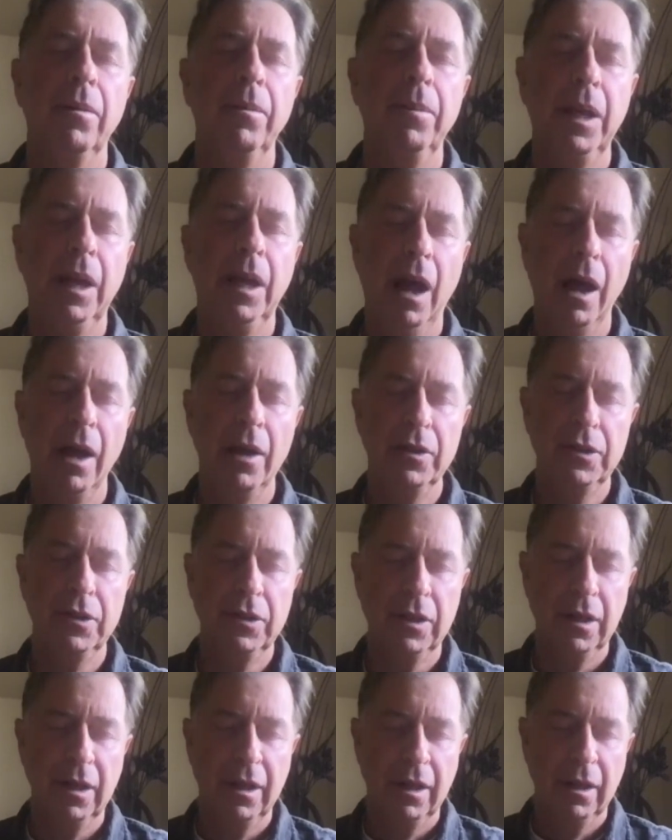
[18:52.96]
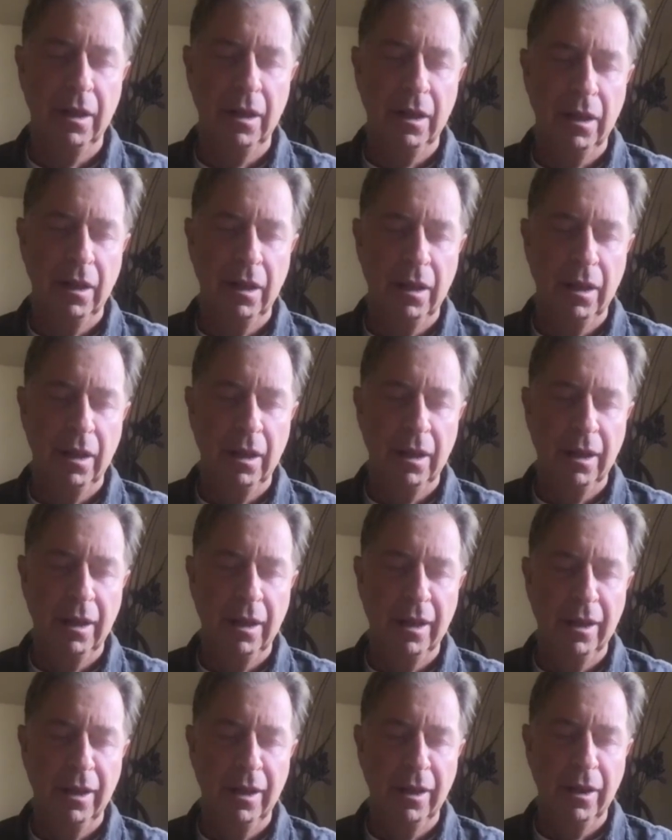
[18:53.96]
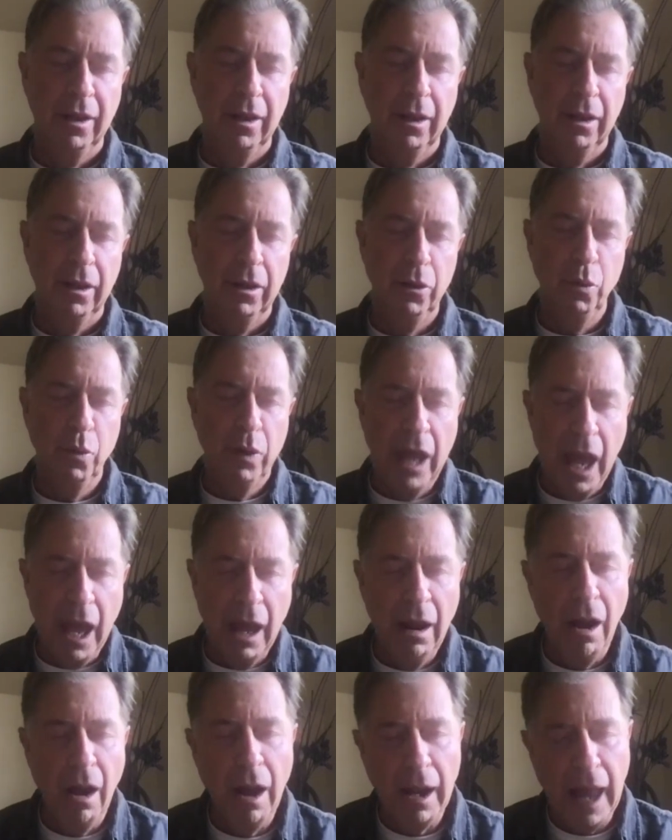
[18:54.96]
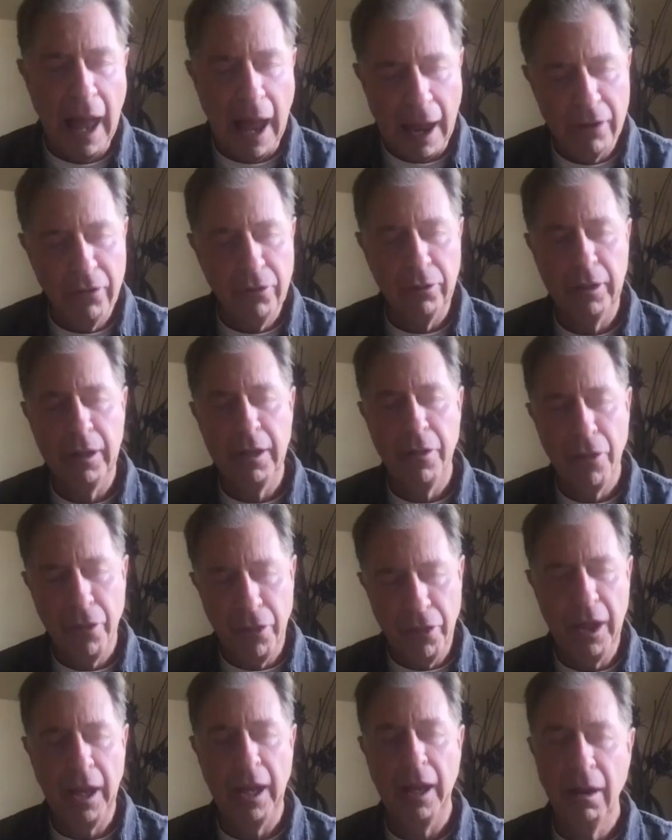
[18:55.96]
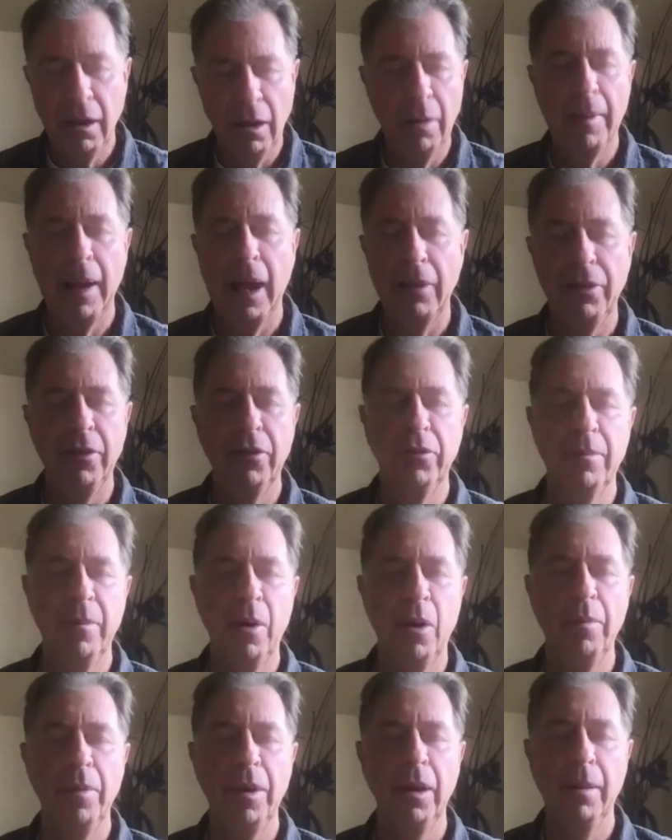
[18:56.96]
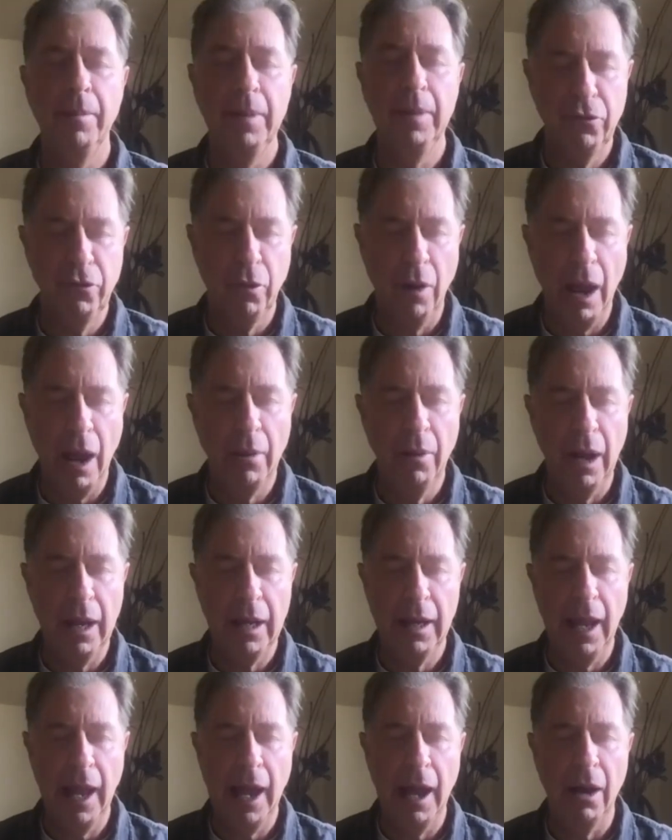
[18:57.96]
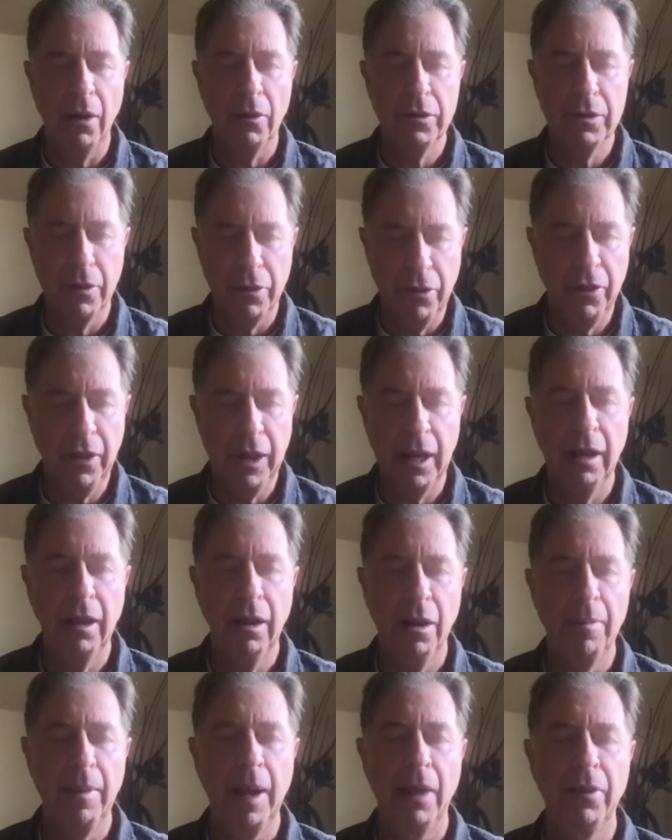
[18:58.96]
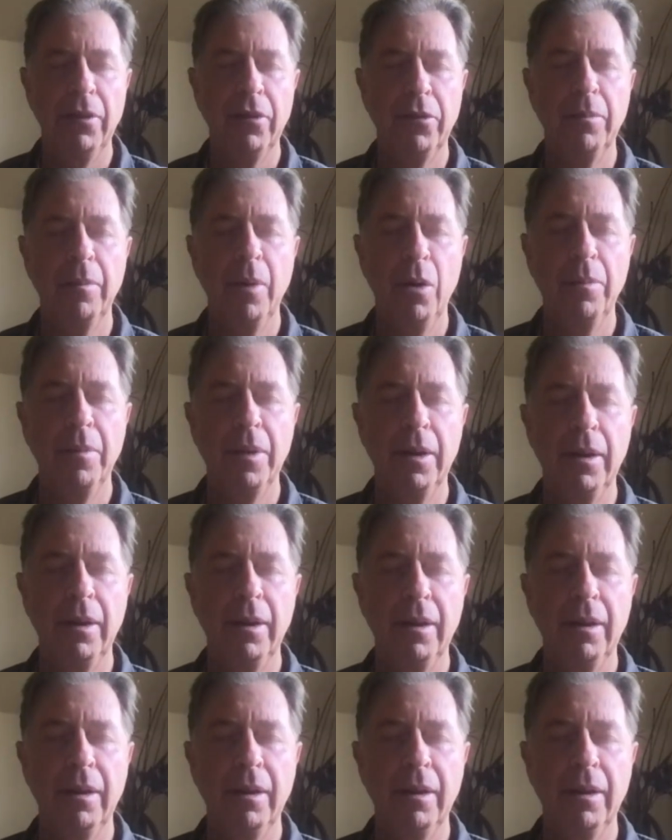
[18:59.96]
because you cannot actually think about this moment. I mean, try right now to think about this moment,